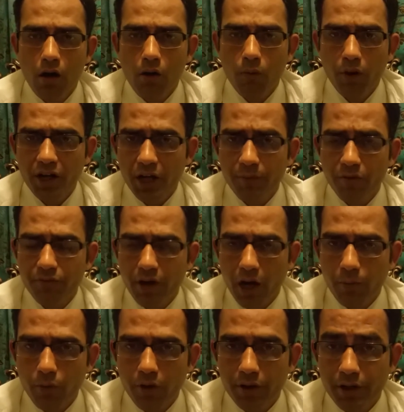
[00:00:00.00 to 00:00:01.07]
What type of
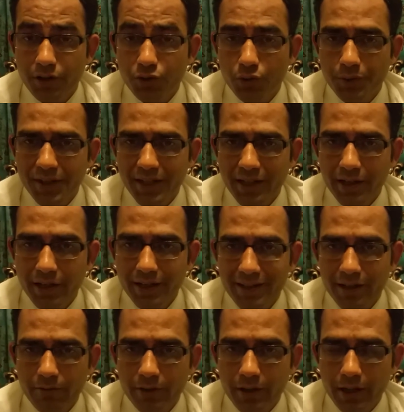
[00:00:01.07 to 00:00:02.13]
carbohydrates do we eat
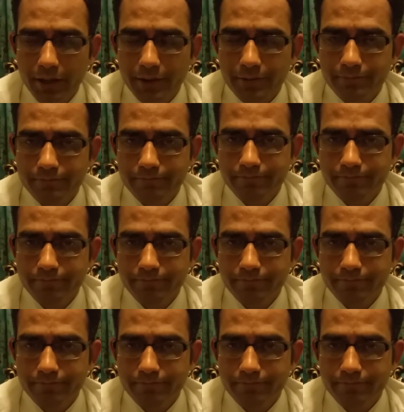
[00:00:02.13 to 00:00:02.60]
in our diet?